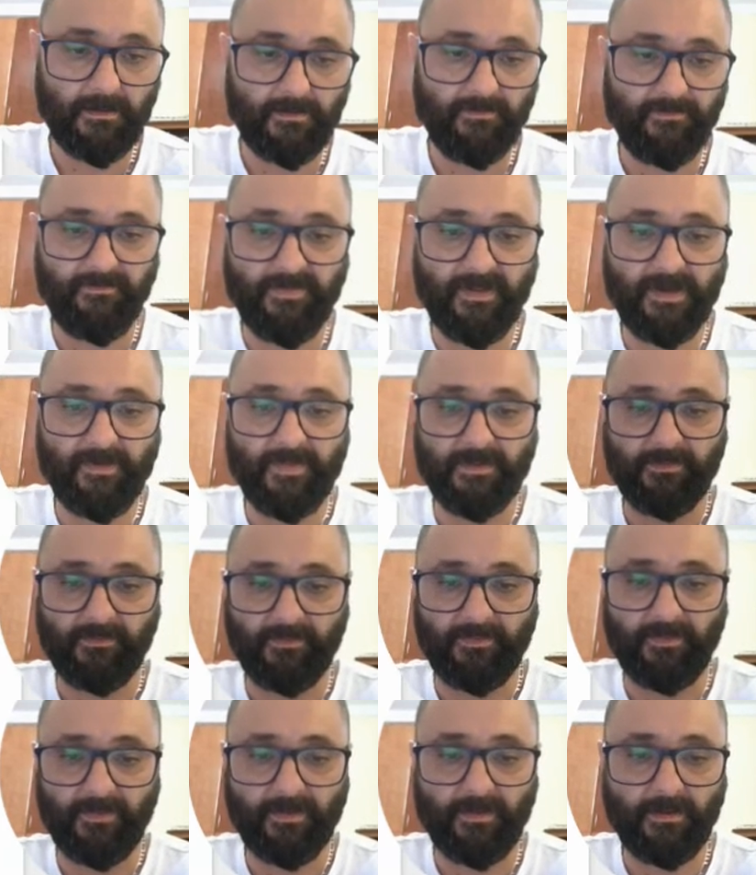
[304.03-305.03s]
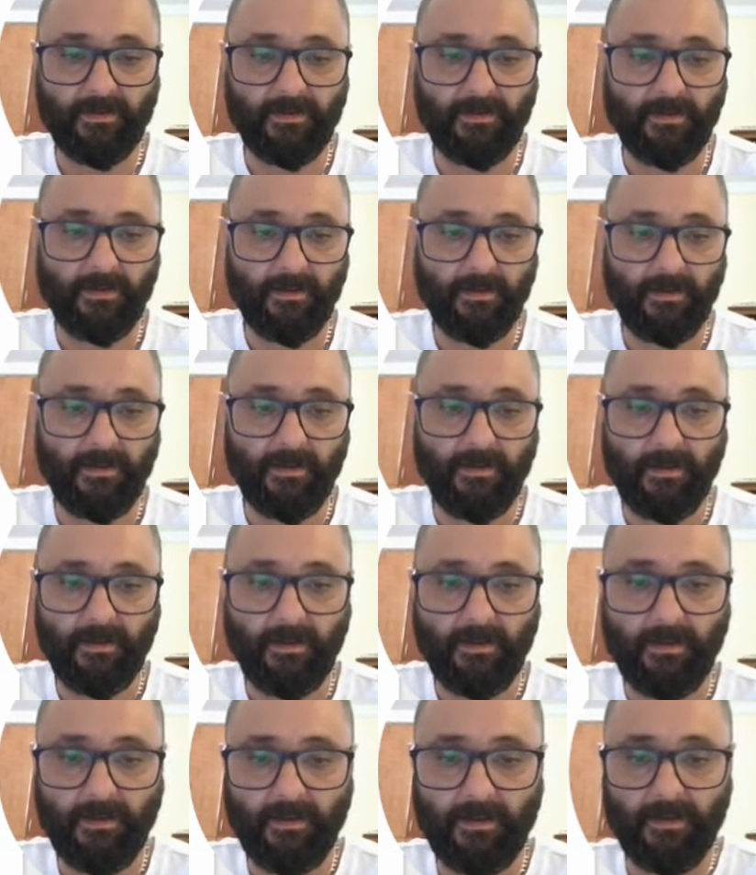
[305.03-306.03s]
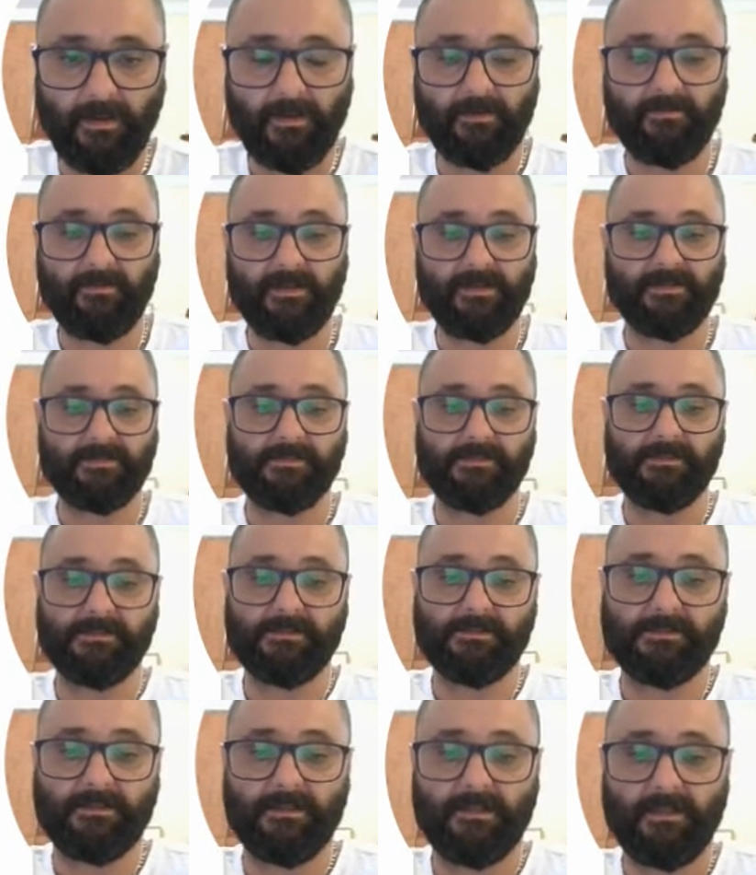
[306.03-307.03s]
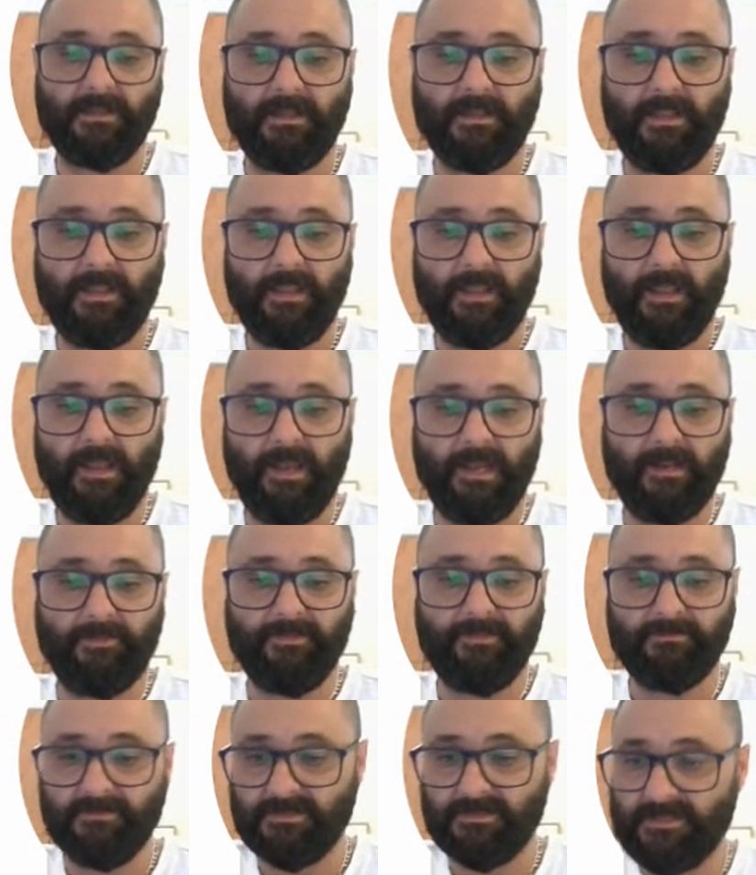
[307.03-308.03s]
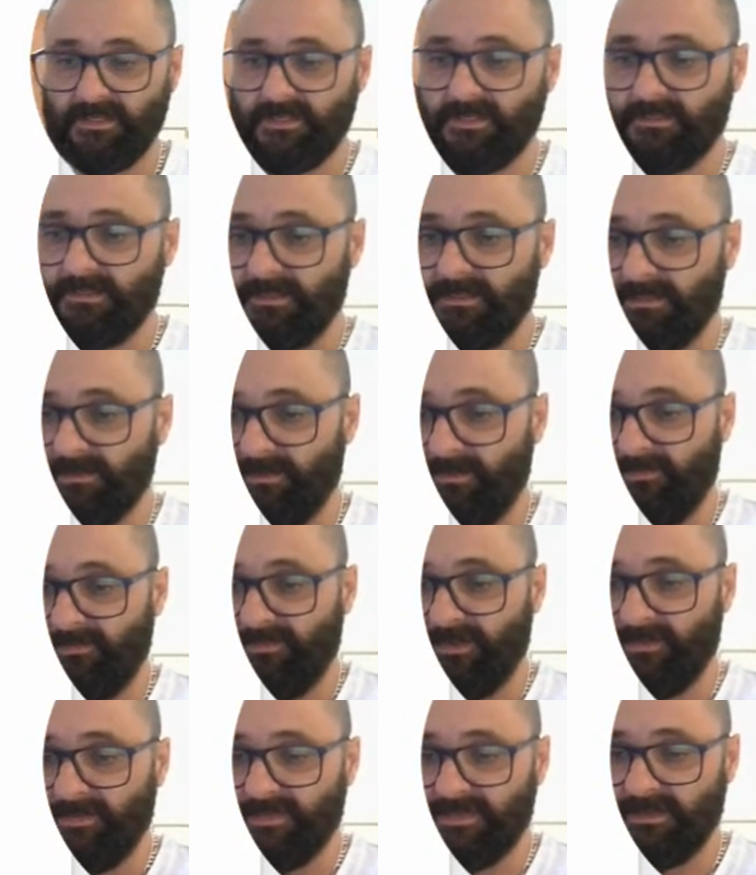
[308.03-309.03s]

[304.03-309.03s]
filament increases. And if the resistance of the filament